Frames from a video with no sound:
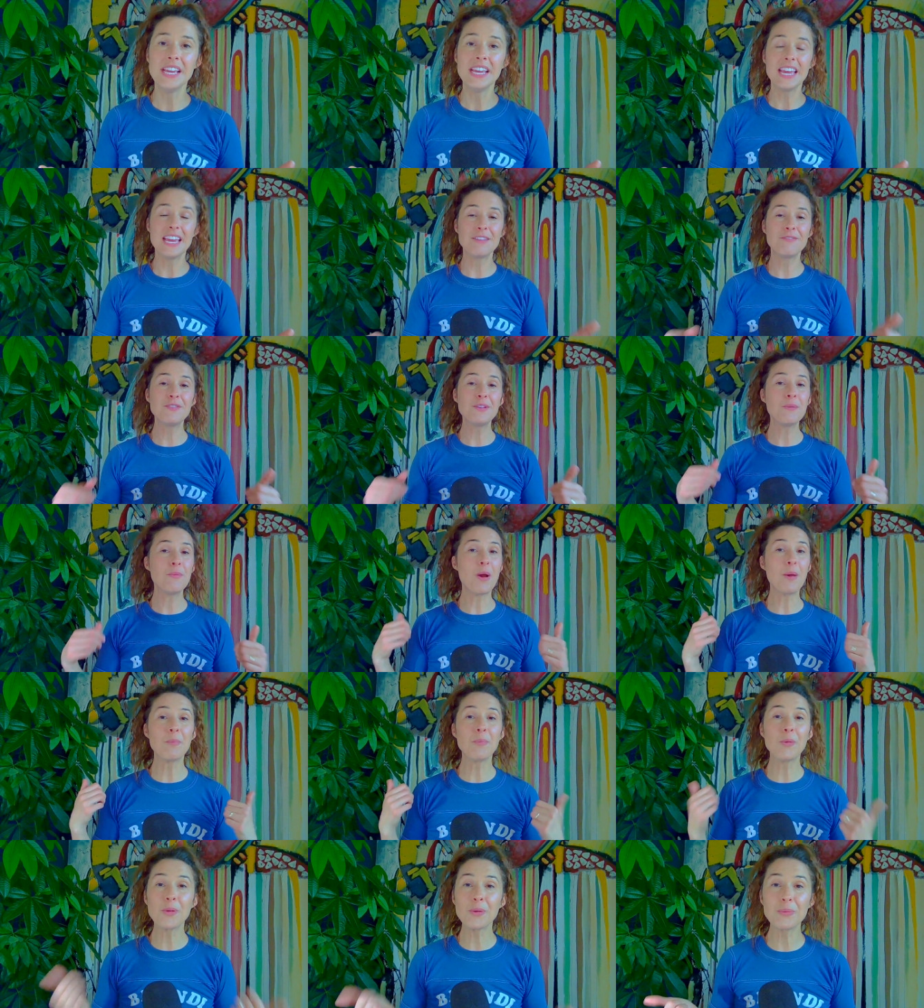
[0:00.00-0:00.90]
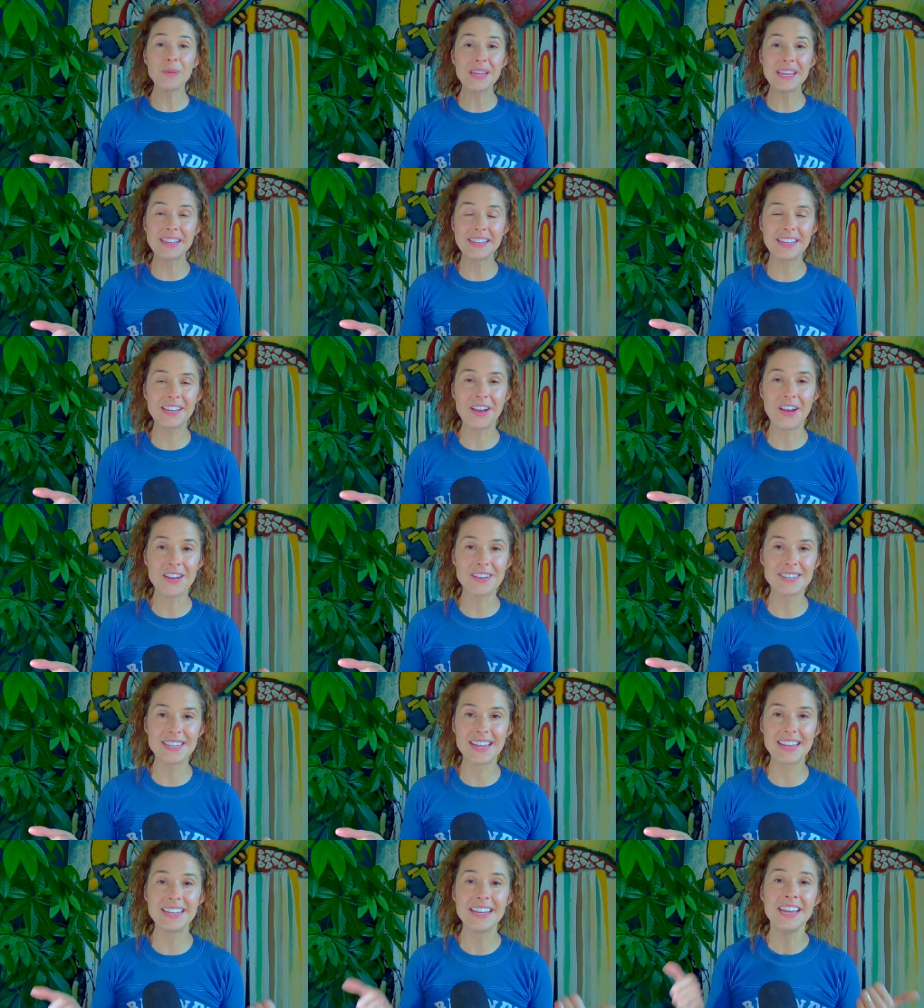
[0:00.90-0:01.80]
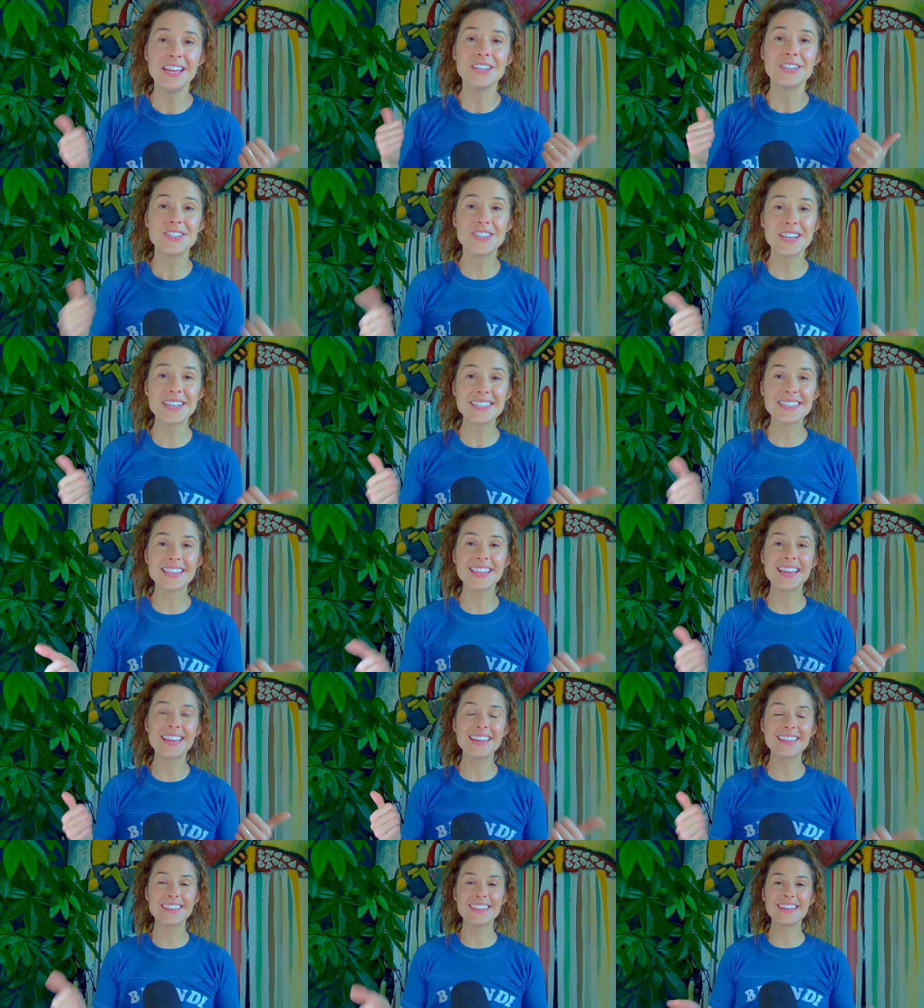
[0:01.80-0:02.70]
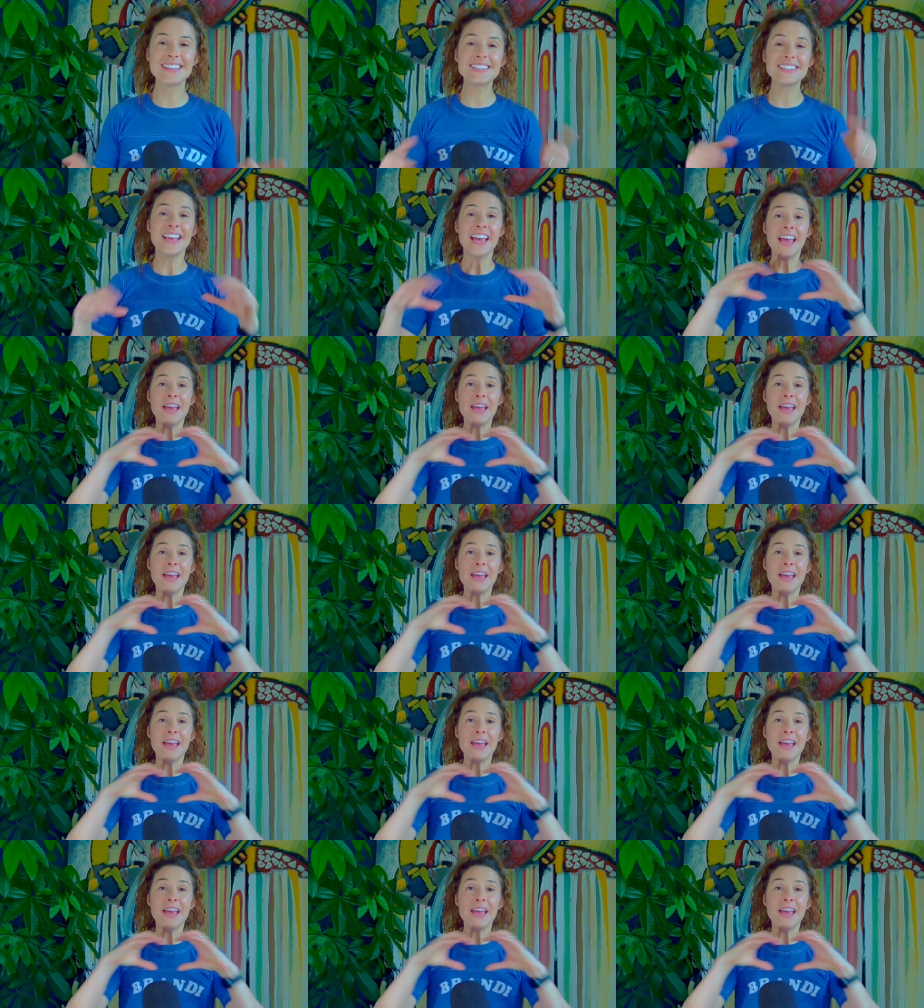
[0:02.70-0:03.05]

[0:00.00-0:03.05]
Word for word: If you want more weekly content just like this,